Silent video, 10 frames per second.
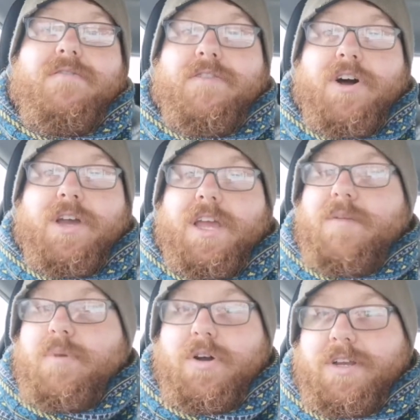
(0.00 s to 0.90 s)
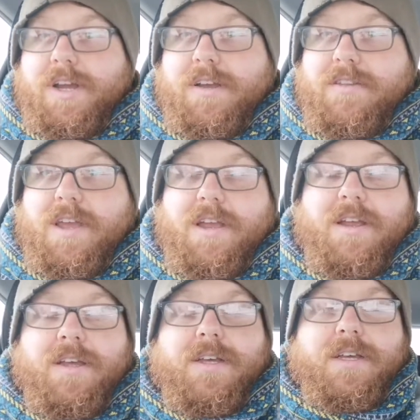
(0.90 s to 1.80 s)
vloggy podcast thing,
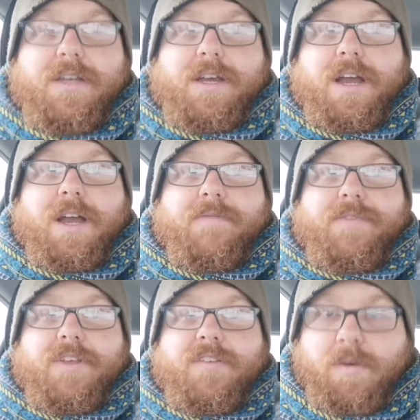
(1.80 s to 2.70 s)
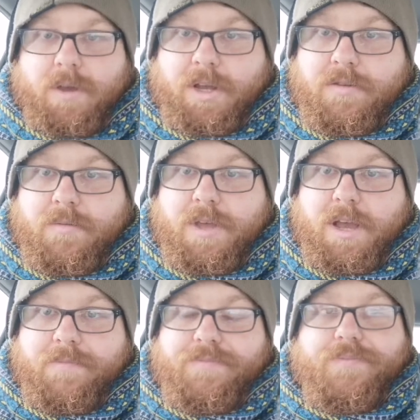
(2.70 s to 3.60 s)
and it goes from there.